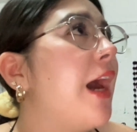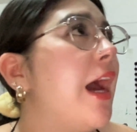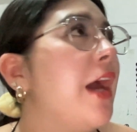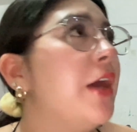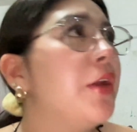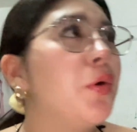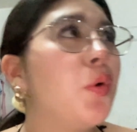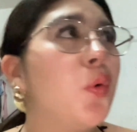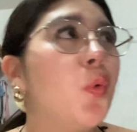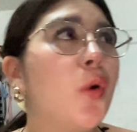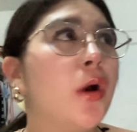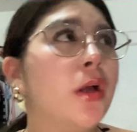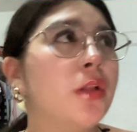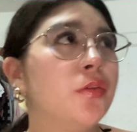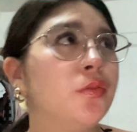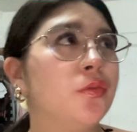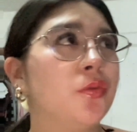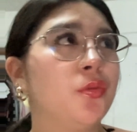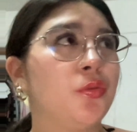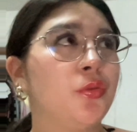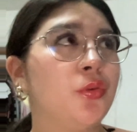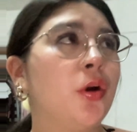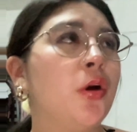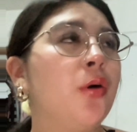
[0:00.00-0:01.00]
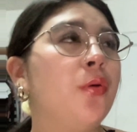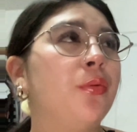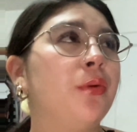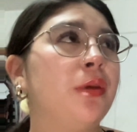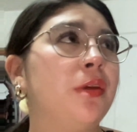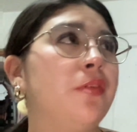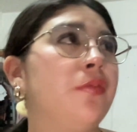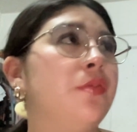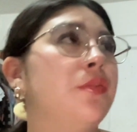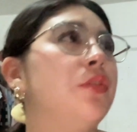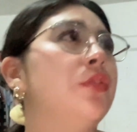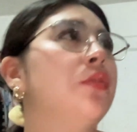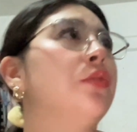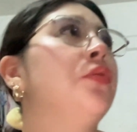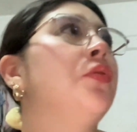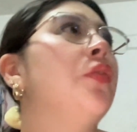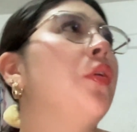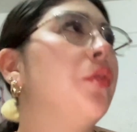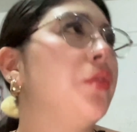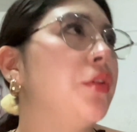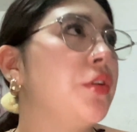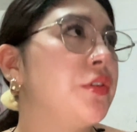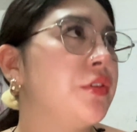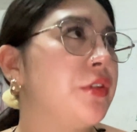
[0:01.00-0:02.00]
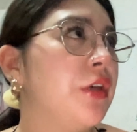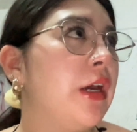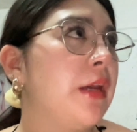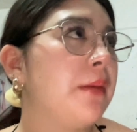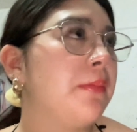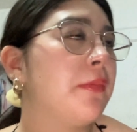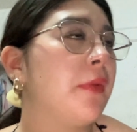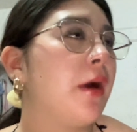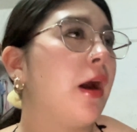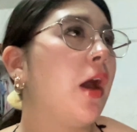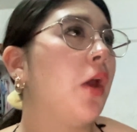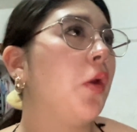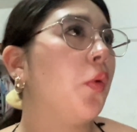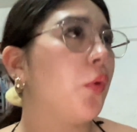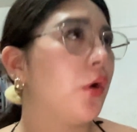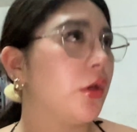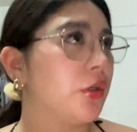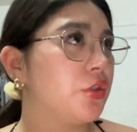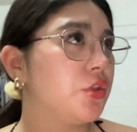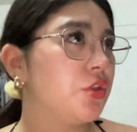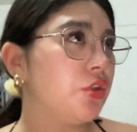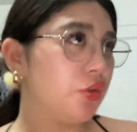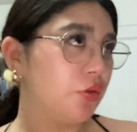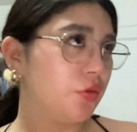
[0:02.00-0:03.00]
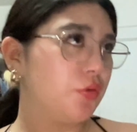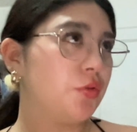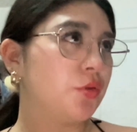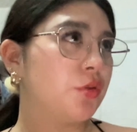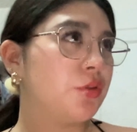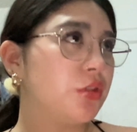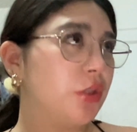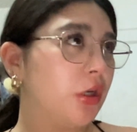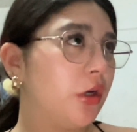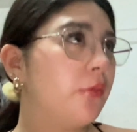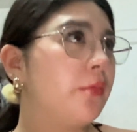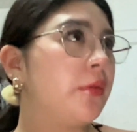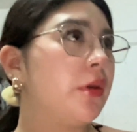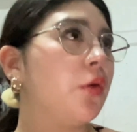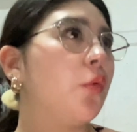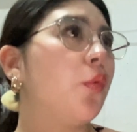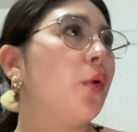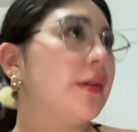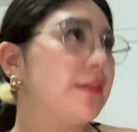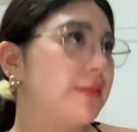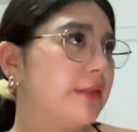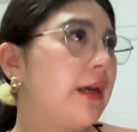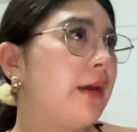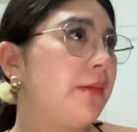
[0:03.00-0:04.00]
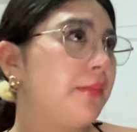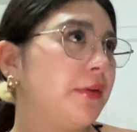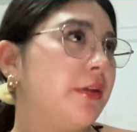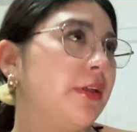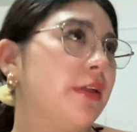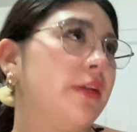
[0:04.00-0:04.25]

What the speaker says: I don't want to know if you know the time. I want you to tell me what time it